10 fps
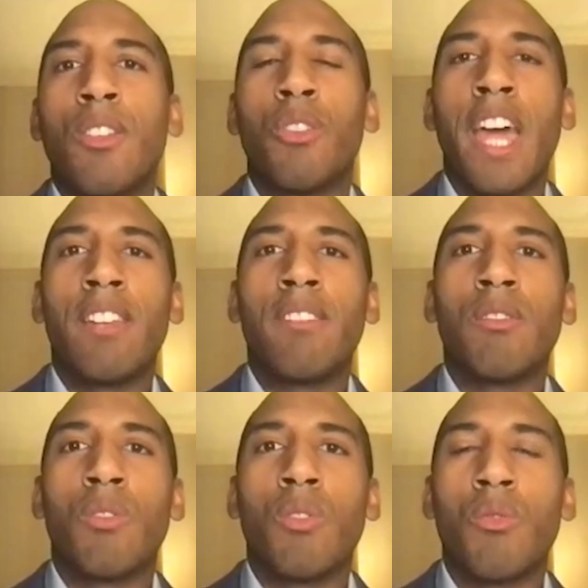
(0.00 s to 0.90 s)
so that
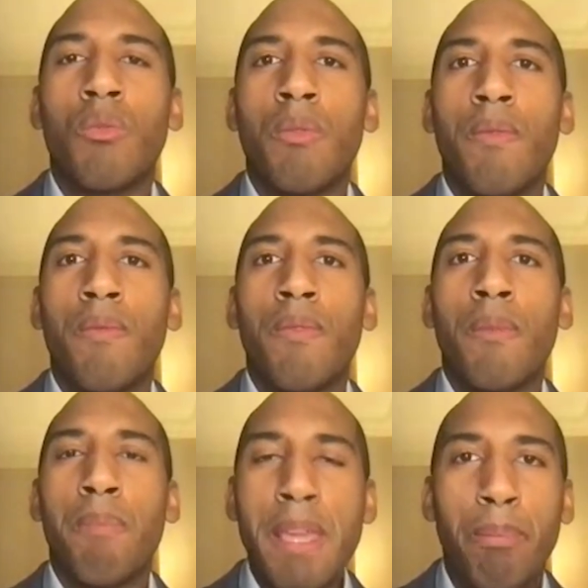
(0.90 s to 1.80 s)

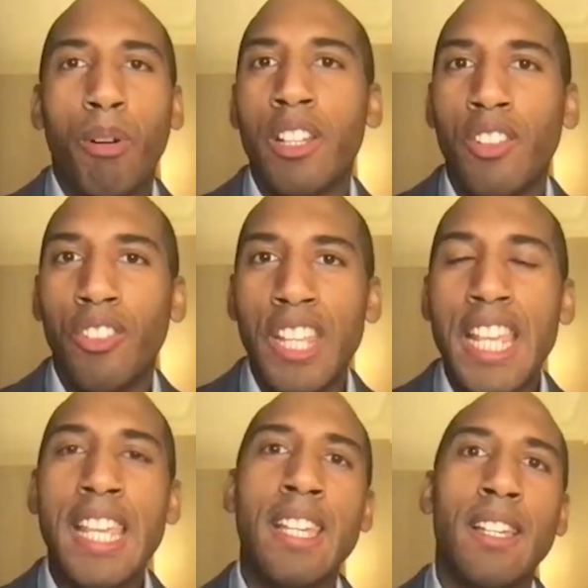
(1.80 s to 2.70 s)
people can
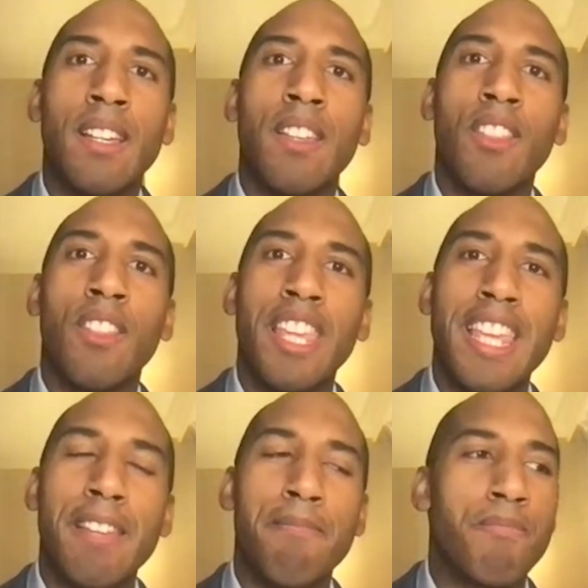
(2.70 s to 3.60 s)
see
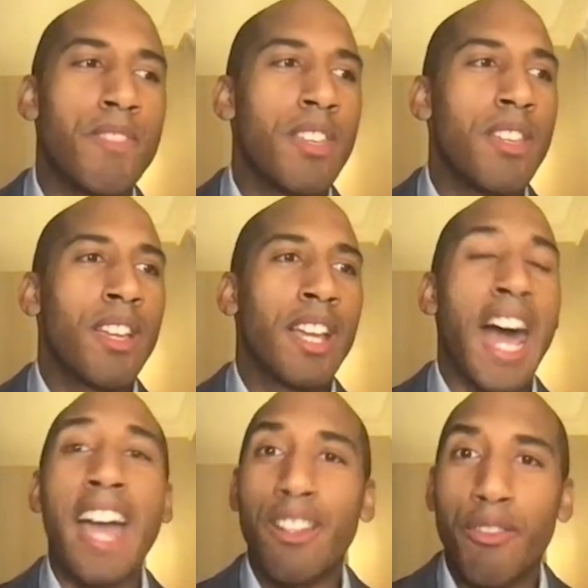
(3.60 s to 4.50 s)
the
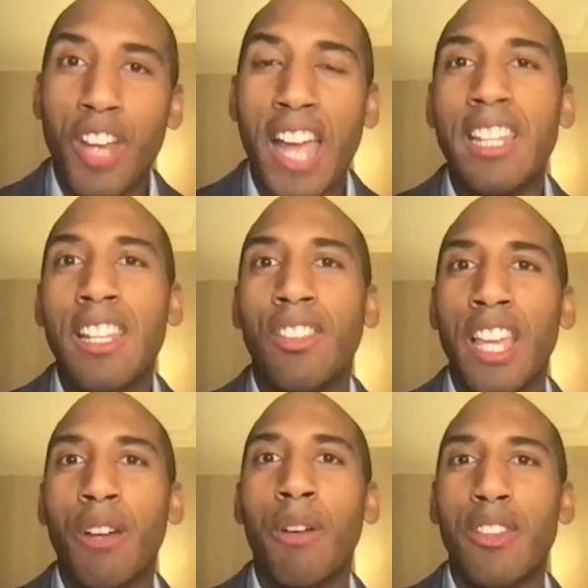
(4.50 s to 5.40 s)
kind of Chinese
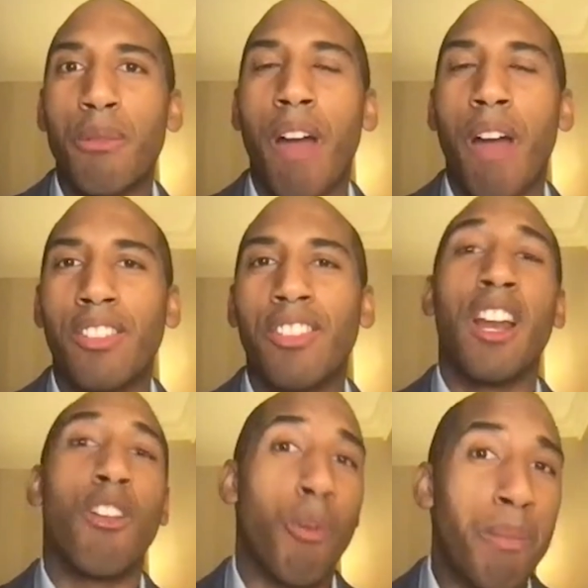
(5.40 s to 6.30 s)
state owned enterprises
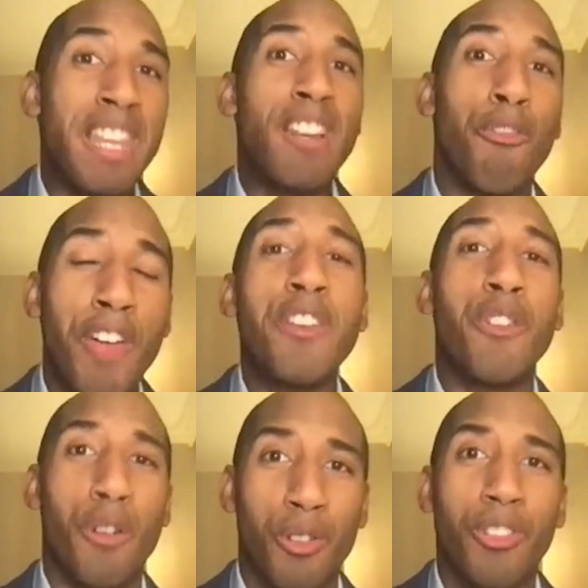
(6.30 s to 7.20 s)
that are repeat
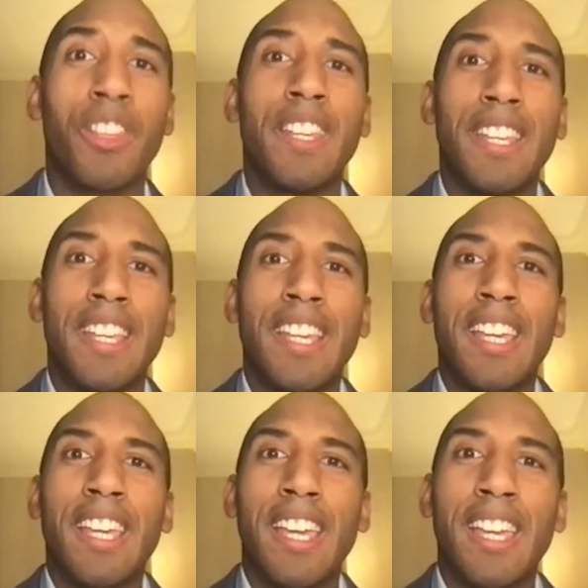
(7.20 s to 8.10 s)
offenders
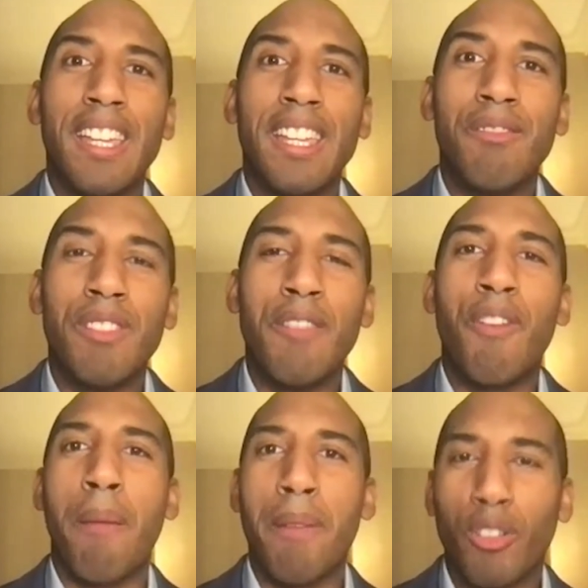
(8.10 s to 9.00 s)
in
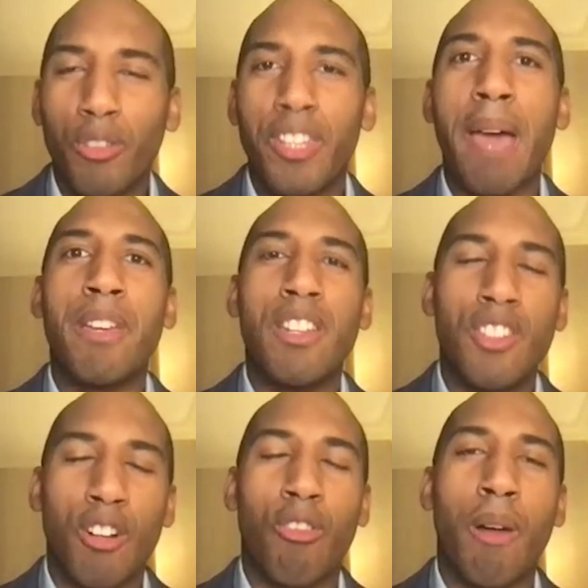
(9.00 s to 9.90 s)
environmental
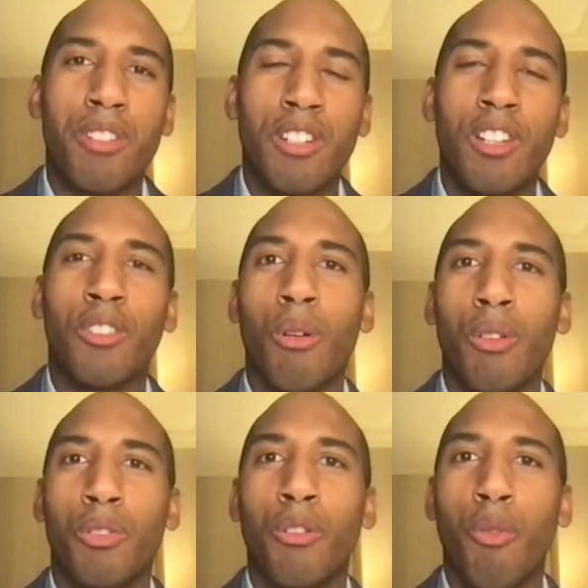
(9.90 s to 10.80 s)
damage and corruption and so on
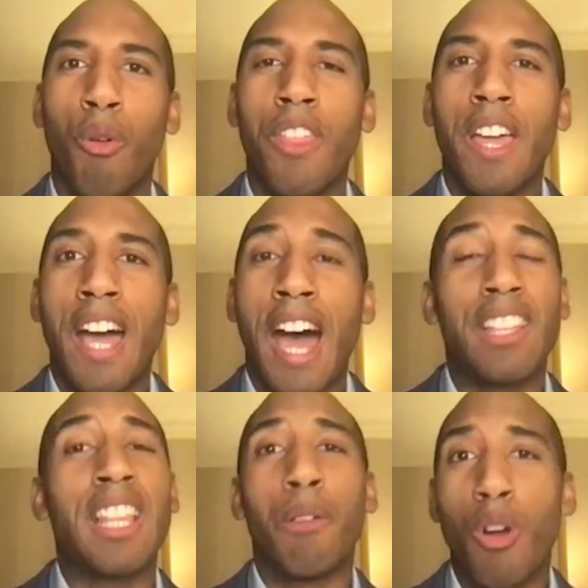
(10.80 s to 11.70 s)
and so forth. I
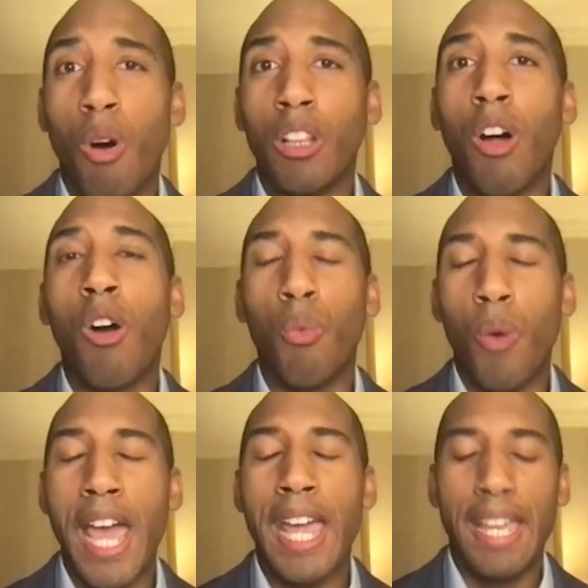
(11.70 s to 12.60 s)
think that would go a long
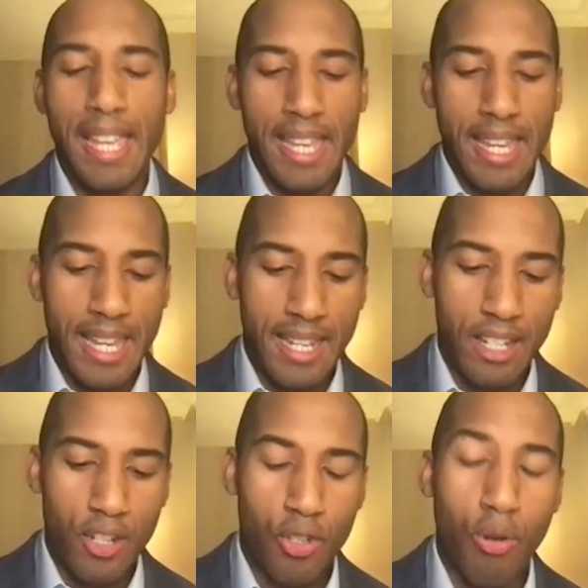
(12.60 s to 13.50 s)
way
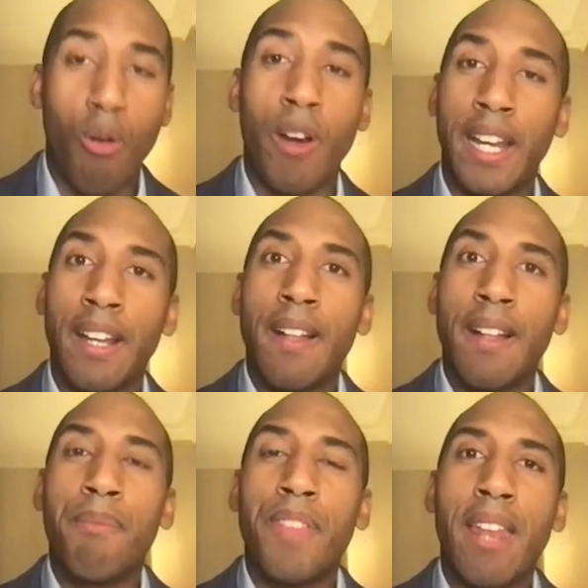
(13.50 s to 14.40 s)
in ensuring
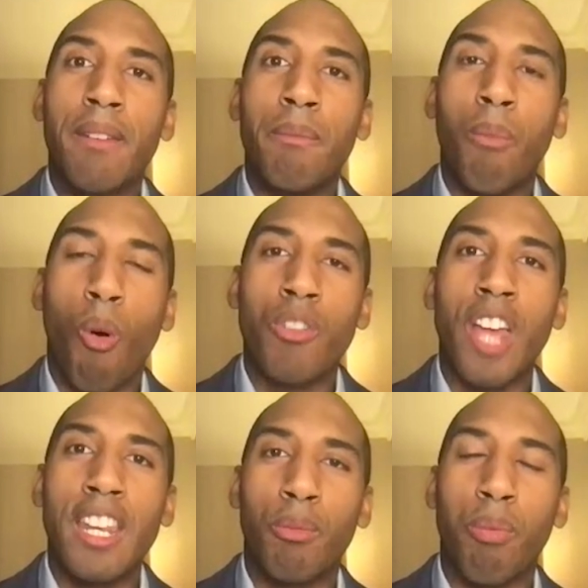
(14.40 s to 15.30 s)
that more
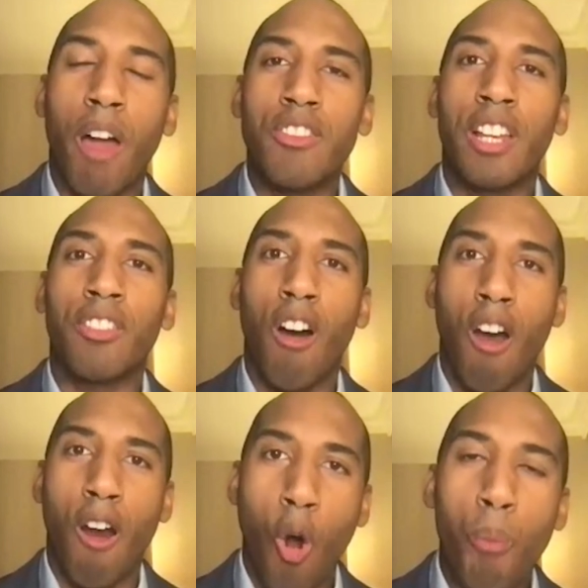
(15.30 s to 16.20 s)
Chinese projects
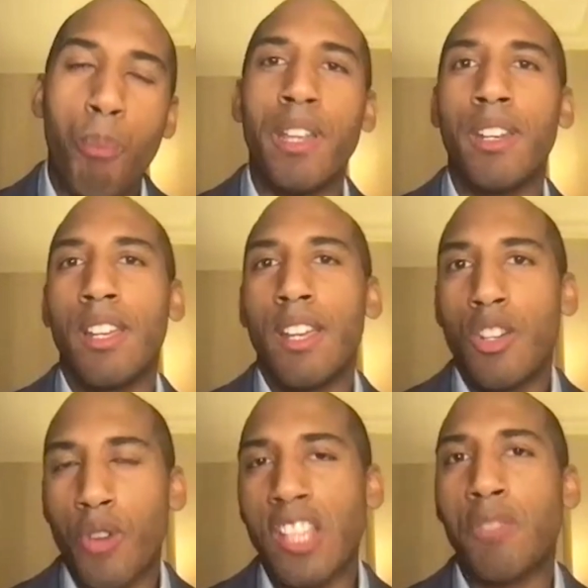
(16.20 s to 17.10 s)
are open
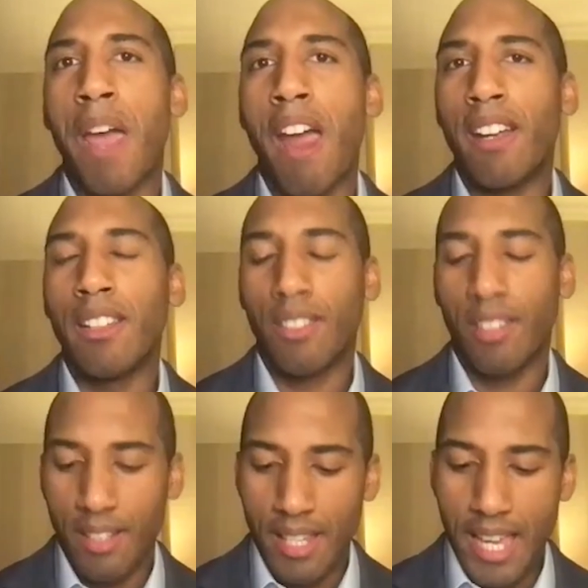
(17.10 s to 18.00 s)
transparent,
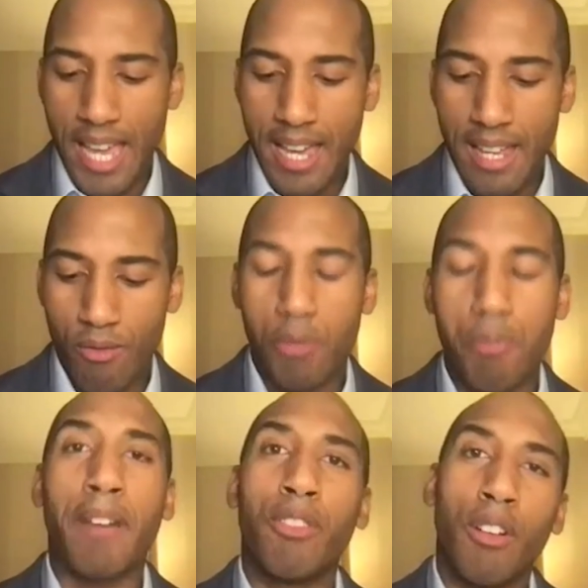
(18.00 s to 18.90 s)
and
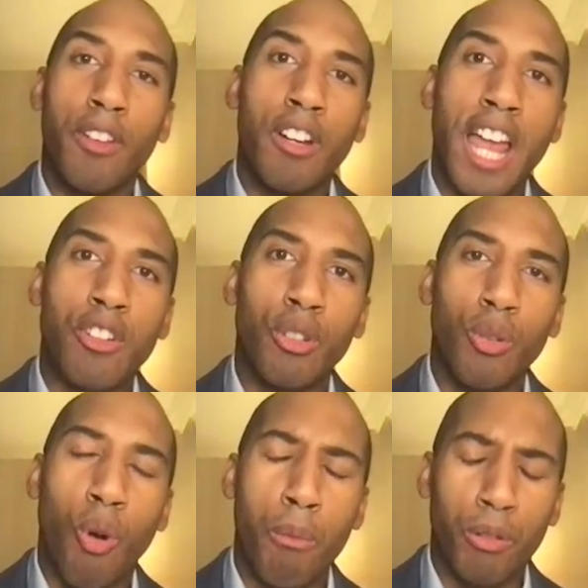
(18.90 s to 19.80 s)
respectful of international
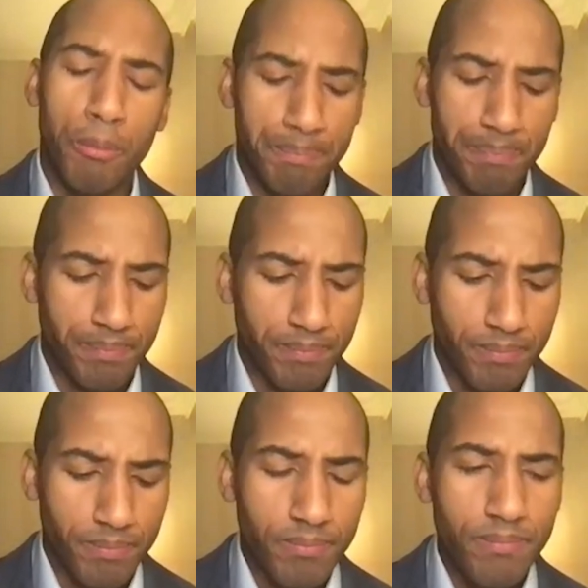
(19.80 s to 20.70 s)
norms.
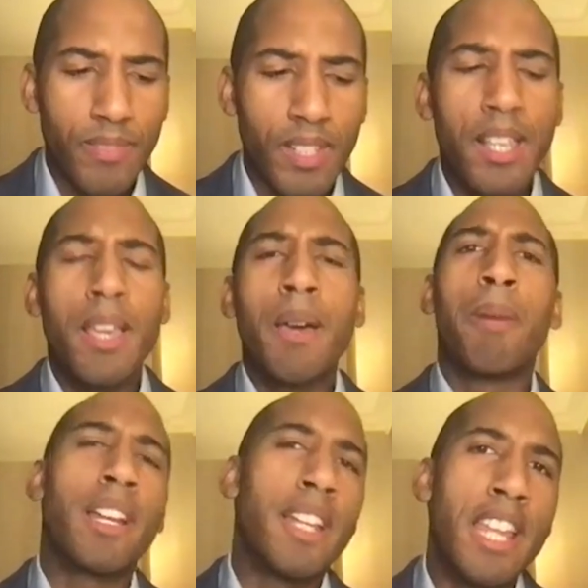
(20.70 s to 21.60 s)

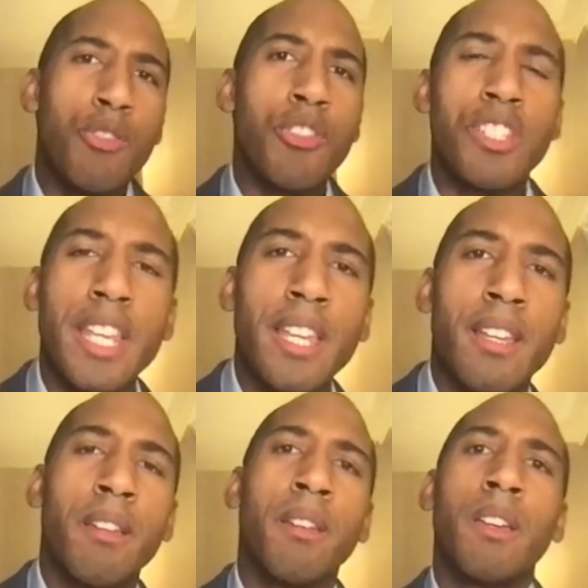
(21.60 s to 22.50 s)
But an
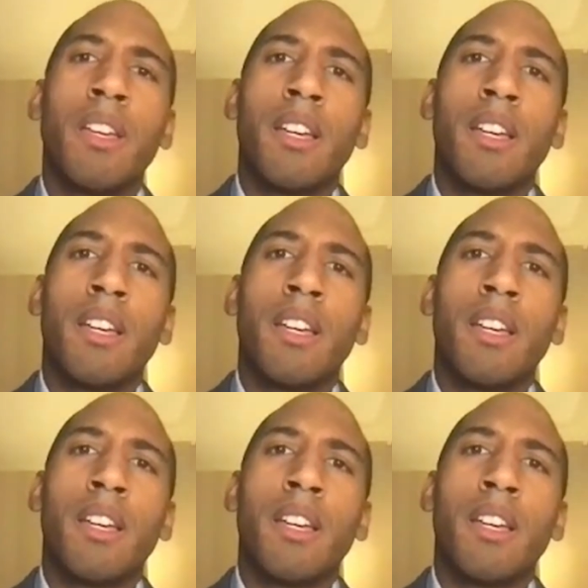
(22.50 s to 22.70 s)
interesting